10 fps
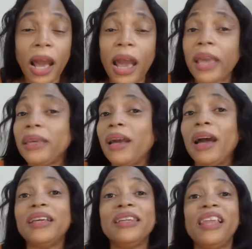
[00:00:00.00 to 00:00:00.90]

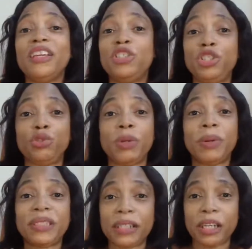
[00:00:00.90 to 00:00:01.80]
had an allergy to a
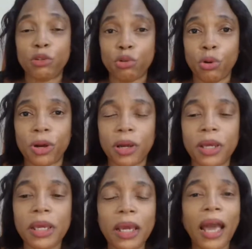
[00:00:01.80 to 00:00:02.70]
particular drug.
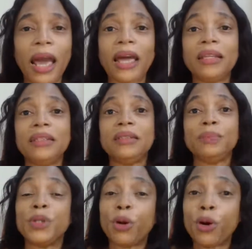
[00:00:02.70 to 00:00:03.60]
And
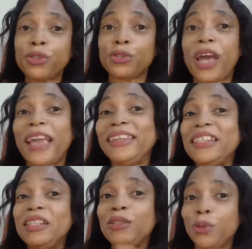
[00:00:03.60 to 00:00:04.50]
because I
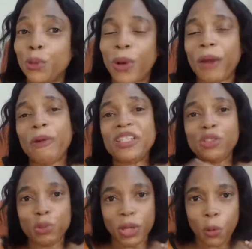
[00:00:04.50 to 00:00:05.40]
didn't know, I went
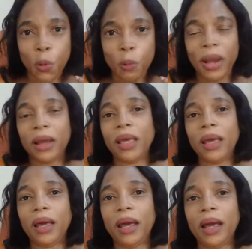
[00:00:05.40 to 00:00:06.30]
into a coma.
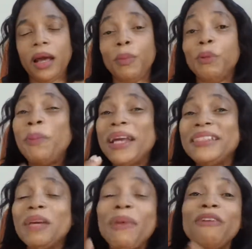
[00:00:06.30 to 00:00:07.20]
But by the
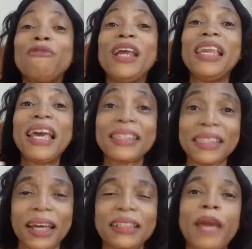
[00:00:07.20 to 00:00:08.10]
time I realized
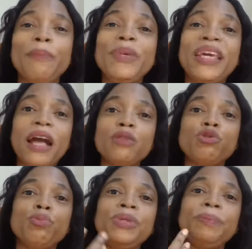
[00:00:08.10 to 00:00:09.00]
that, I began
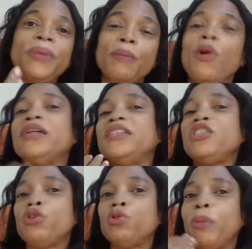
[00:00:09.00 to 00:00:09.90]
to pay more
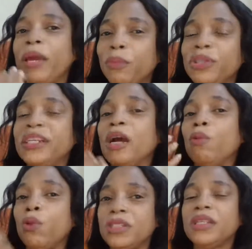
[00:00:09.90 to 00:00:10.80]
attention to my body
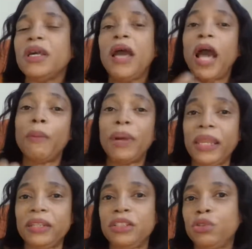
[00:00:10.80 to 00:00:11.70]
and what I'm
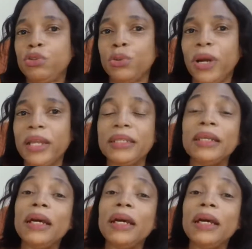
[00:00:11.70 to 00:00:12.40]
allergic to. And